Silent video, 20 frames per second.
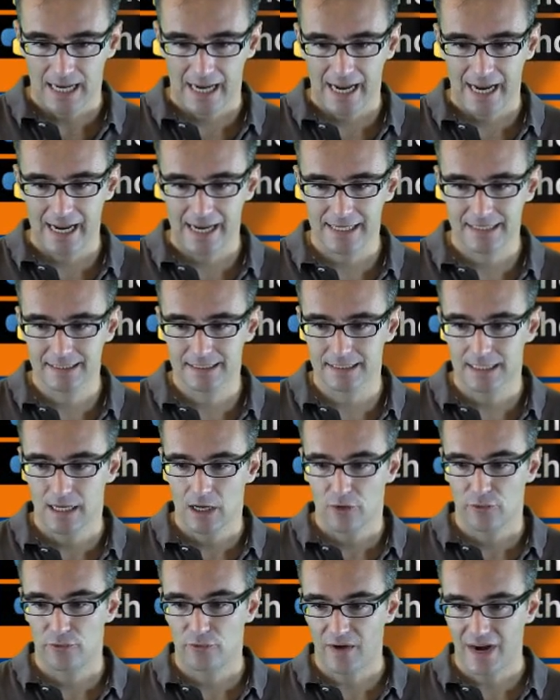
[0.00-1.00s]
And
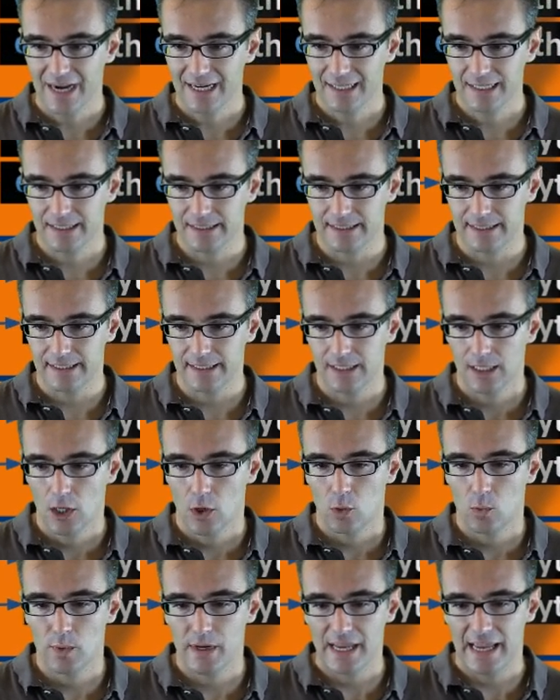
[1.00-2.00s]
finally,
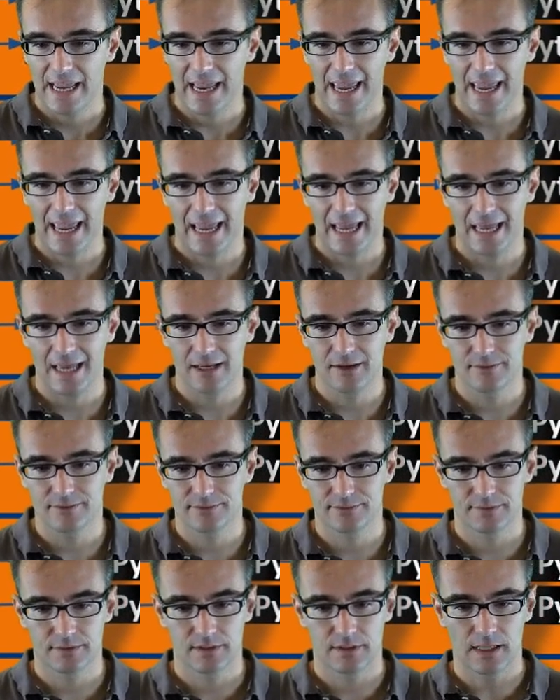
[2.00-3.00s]
we have
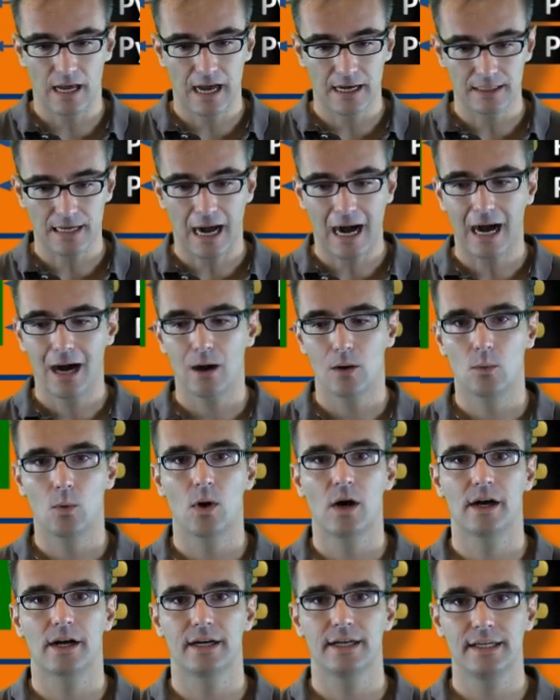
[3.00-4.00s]

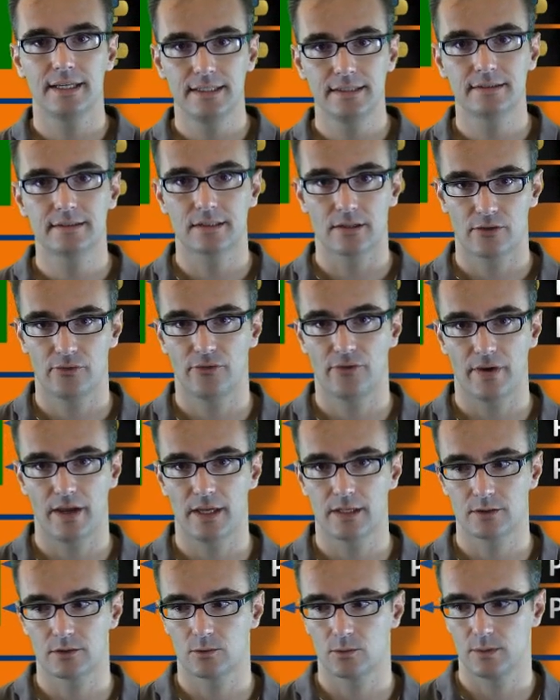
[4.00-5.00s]
our
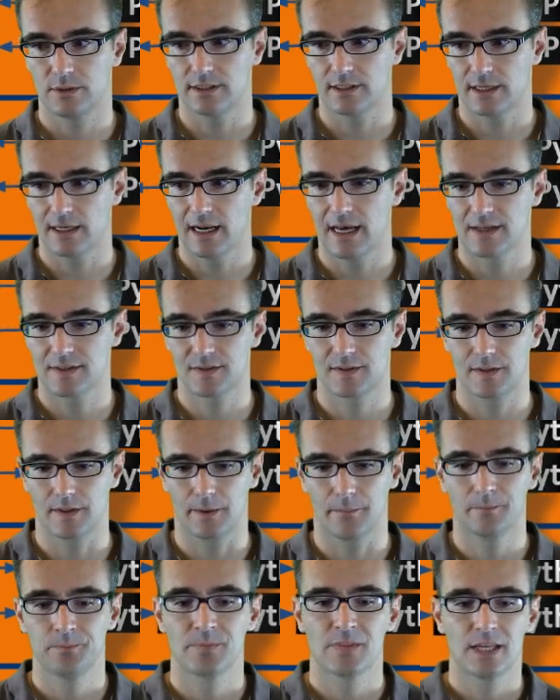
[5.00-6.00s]
interface with the
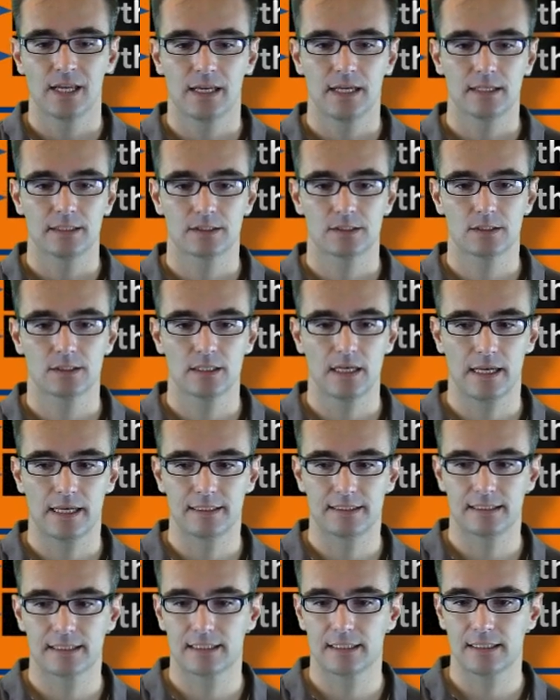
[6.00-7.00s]
cluster.
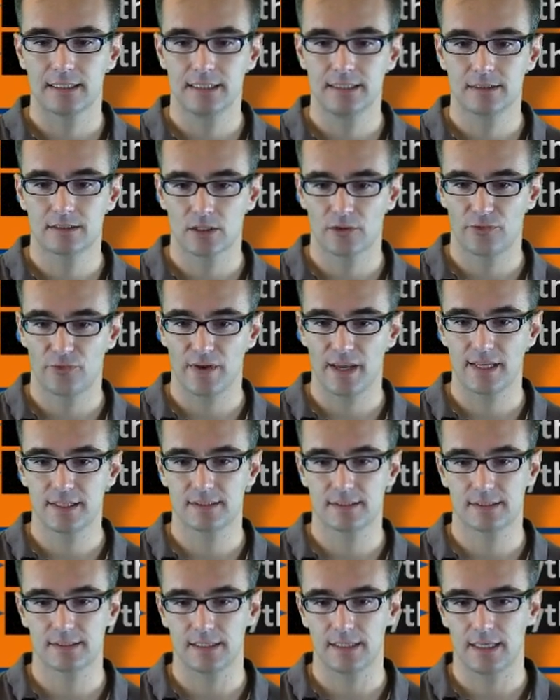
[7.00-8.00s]
The
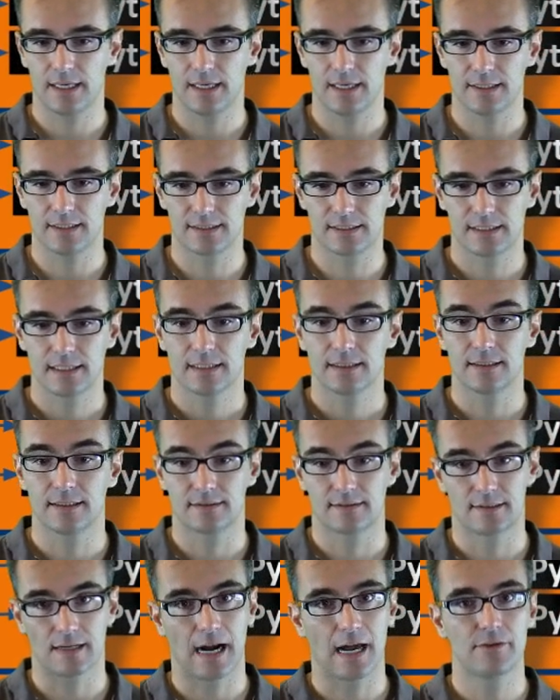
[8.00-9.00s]
interface is the
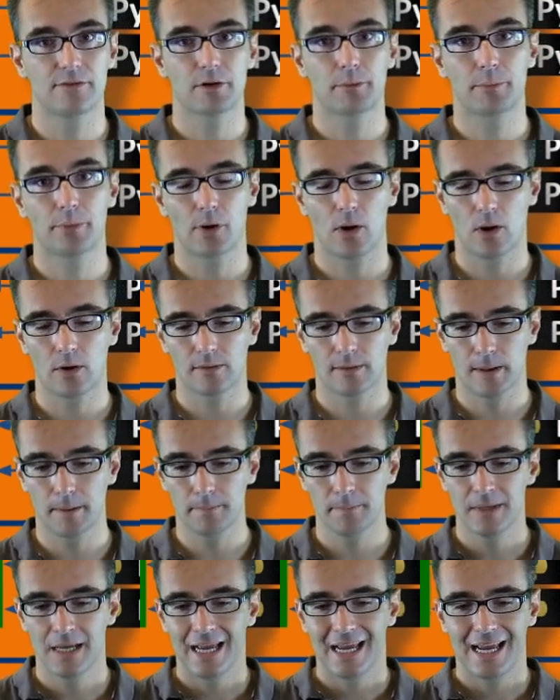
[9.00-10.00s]
driver
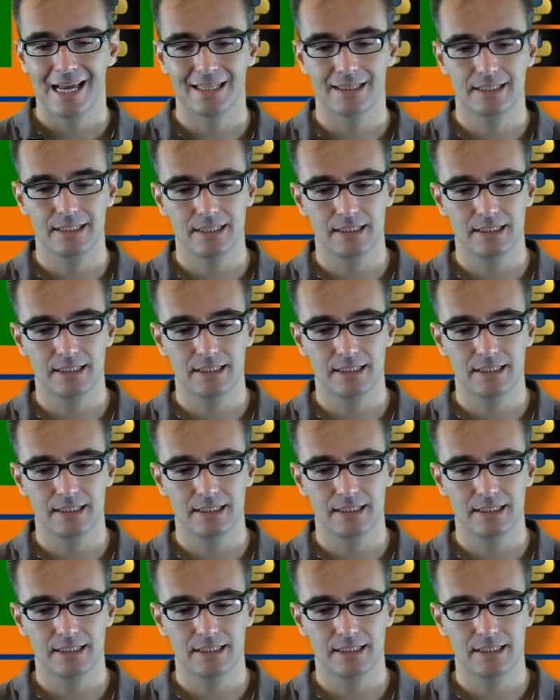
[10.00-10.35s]
program, and